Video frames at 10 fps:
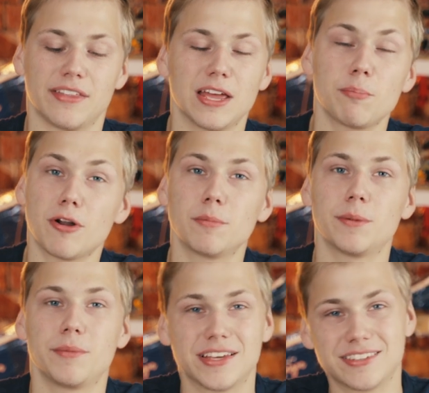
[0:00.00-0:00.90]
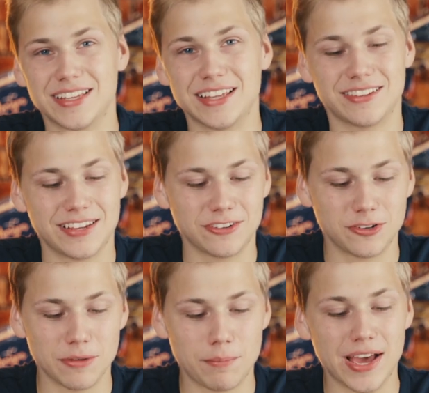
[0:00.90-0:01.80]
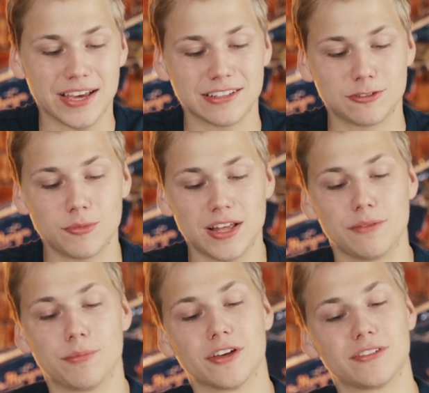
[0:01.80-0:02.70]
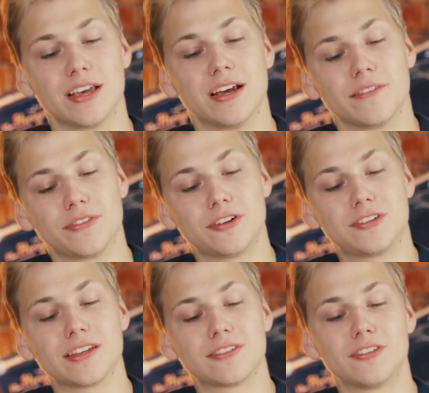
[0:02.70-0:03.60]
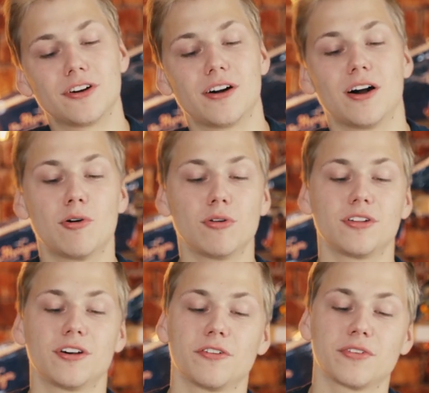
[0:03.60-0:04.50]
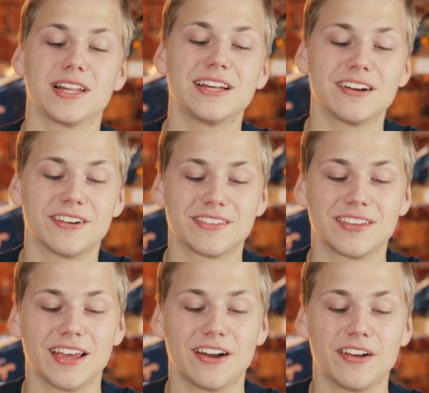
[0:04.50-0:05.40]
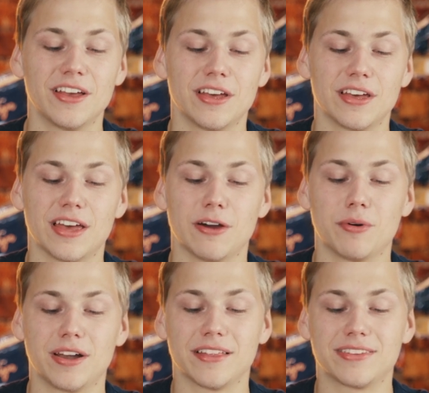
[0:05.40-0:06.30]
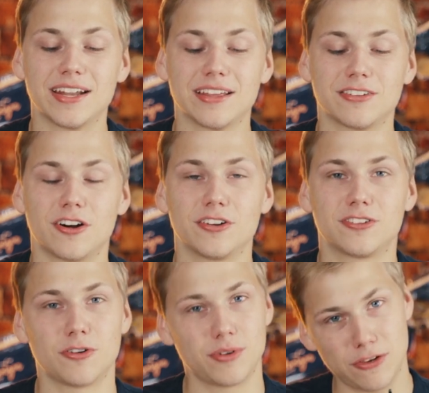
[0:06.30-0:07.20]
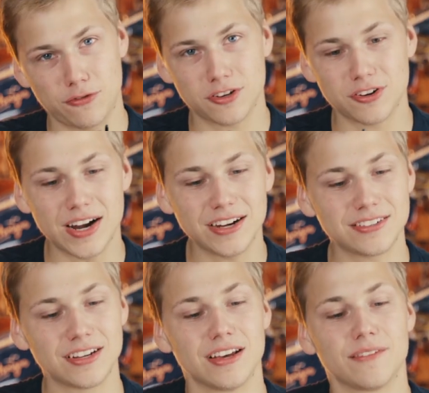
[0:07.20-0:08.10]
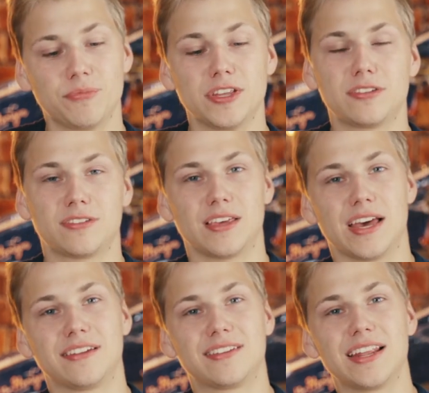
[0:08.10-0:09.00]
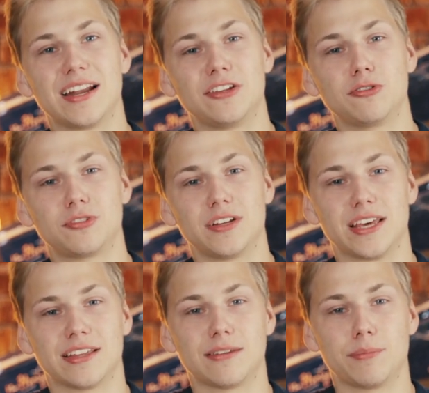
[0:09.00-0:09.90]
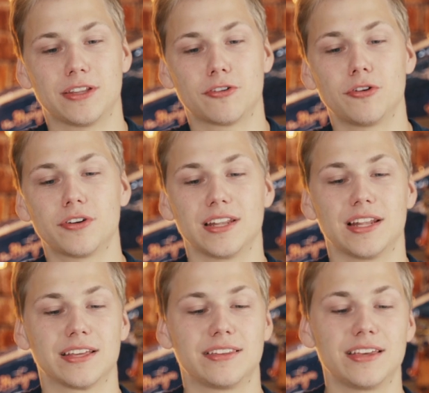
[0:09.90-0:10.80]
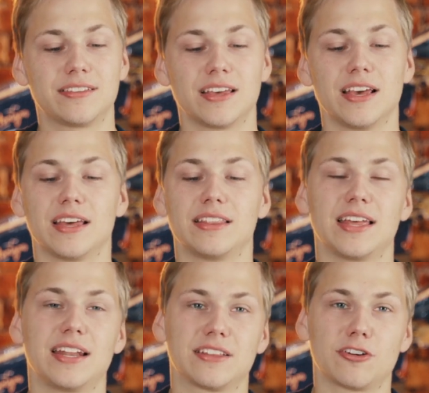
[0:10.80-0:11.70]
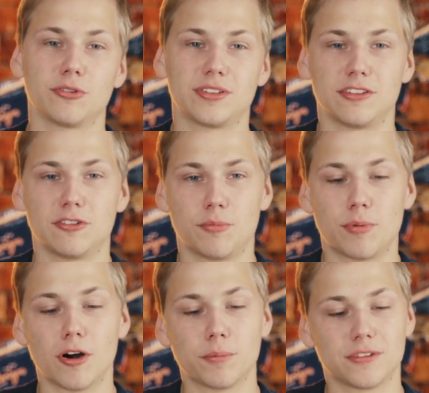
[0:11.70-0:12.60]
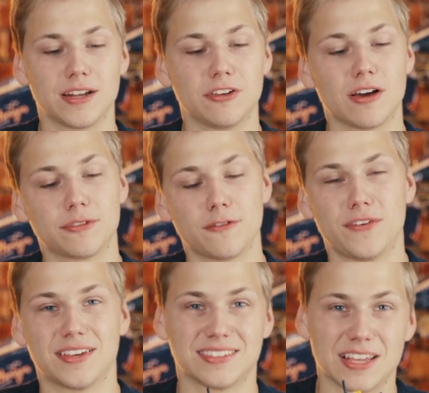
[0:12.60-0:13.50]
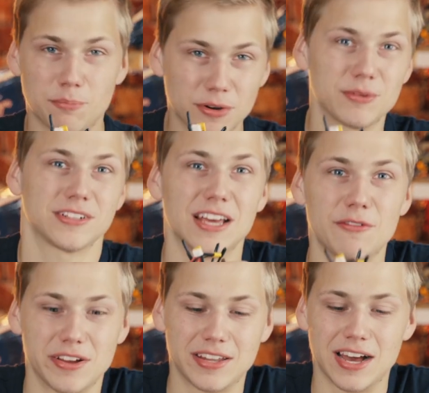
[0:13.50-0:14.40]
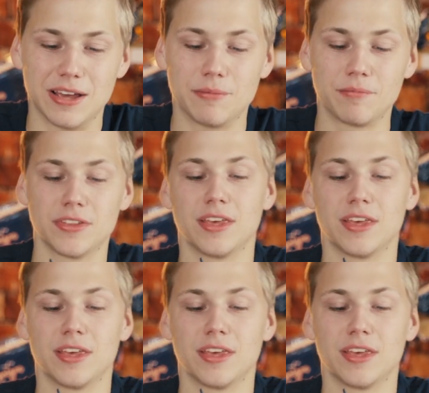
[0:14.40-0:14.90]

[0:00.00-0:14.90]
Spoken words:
And that problem extends here to the back as well, because there's just not a whole lot of clearance here where the antennas are. So if you crash, this antenna usually gets a bit crooked like this, and then it goes into the props, and then you have to fix that pretty much every time.